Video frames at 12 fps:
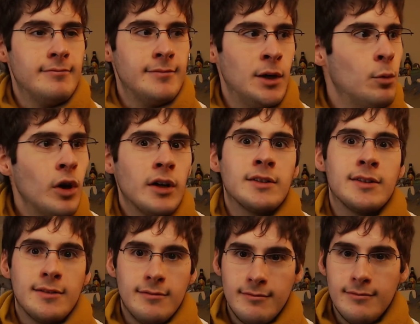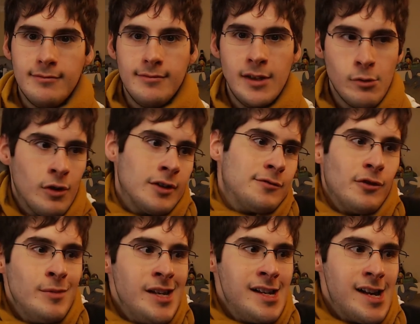It works. It works for
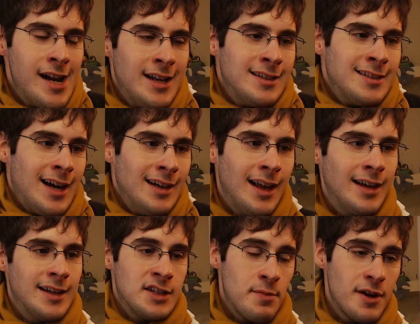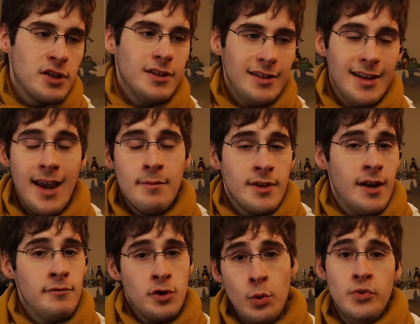me, and I like it, especially the games that
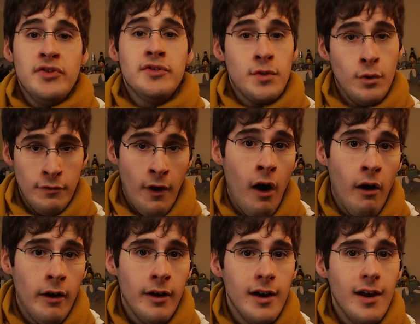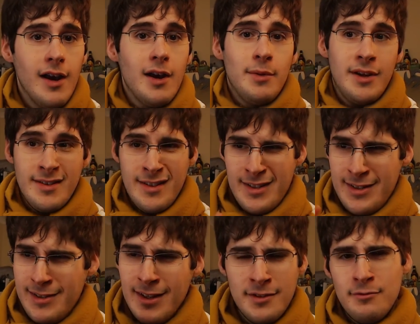I've chosen so far, because
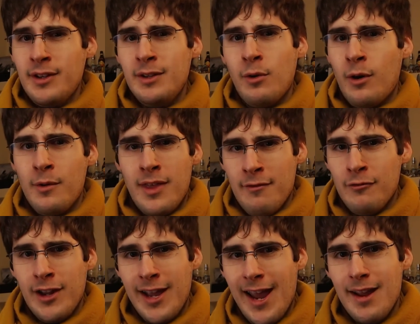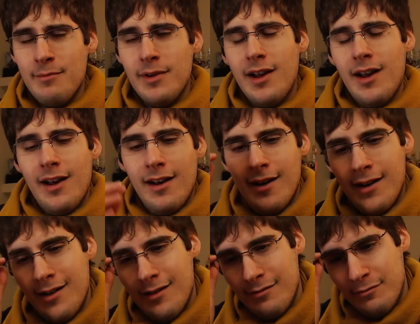it doesn't really work with every game.
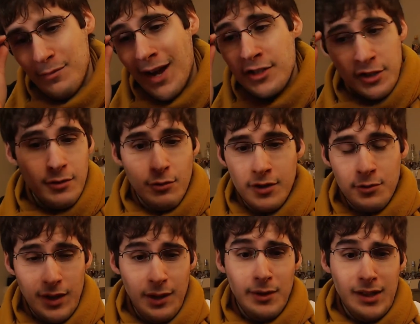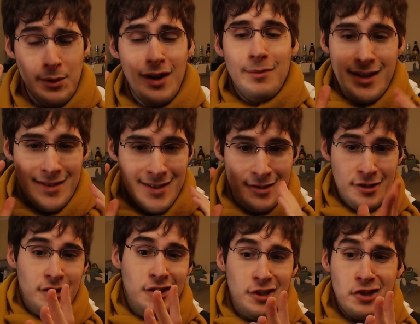Uh, Majesty works really, really well because it's
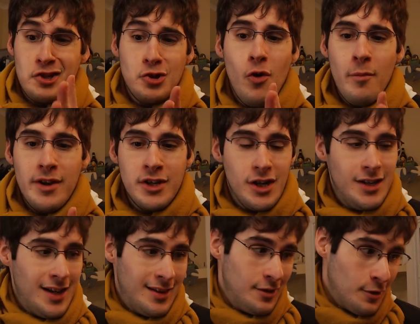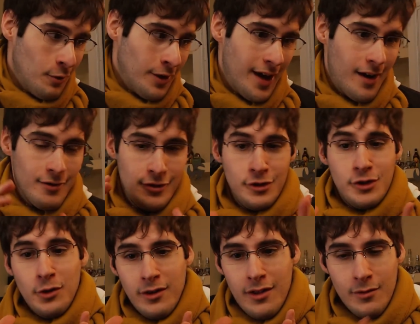you just do a mission and then you don't care, and you just
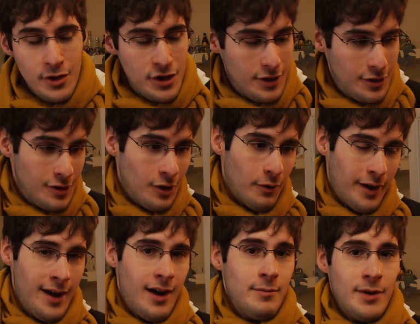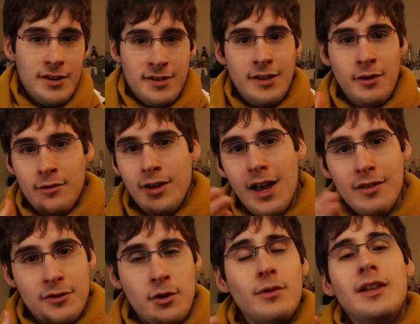do another mission and you don't care because they don't.
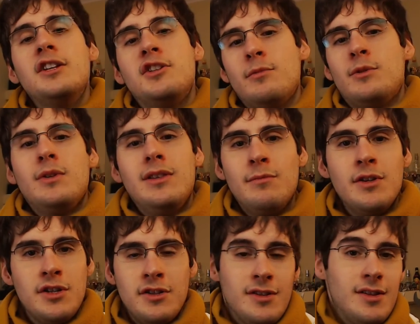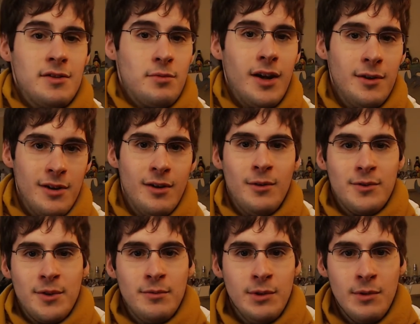There's no relation between the missions. That's why you can
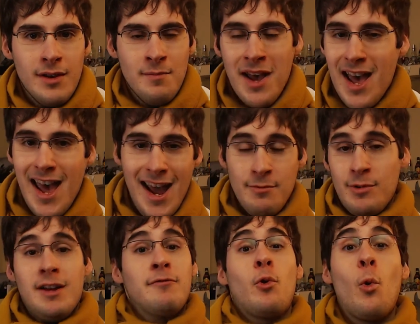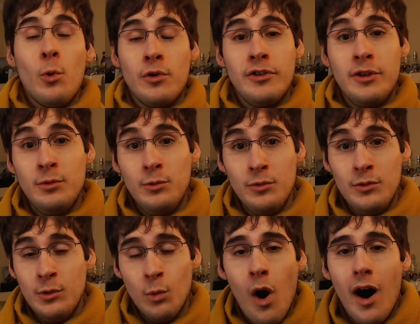also do them in whatever order you
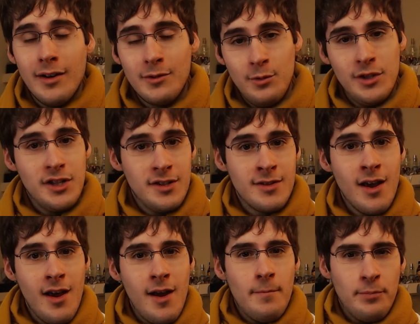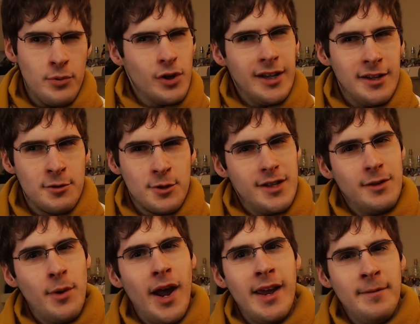you want, which is pretty interesting
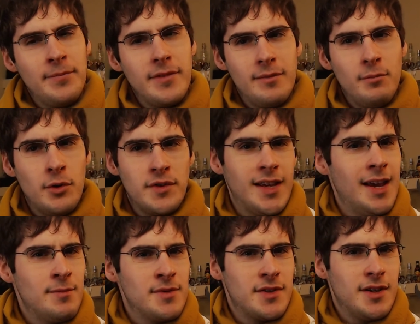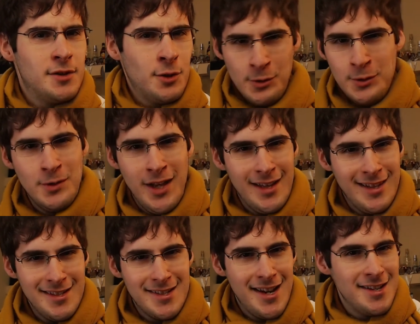way. Most games don't do that
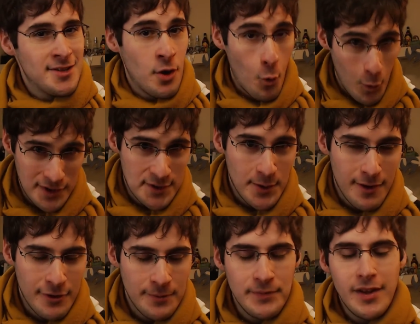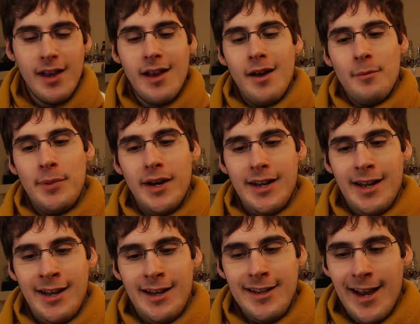these days whatsoever. But
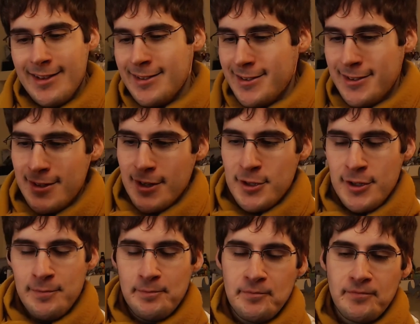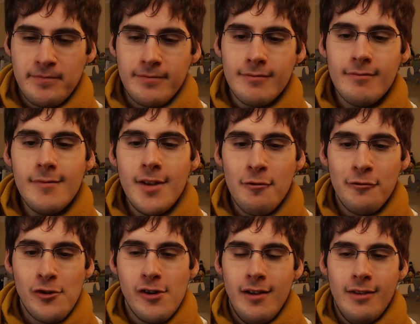uh, yeah, that's a discussion
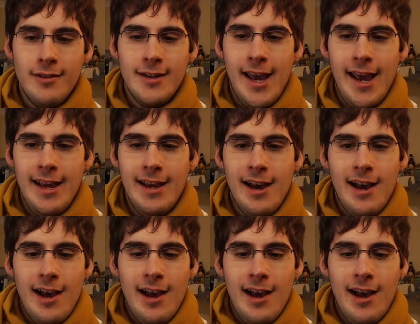for another day.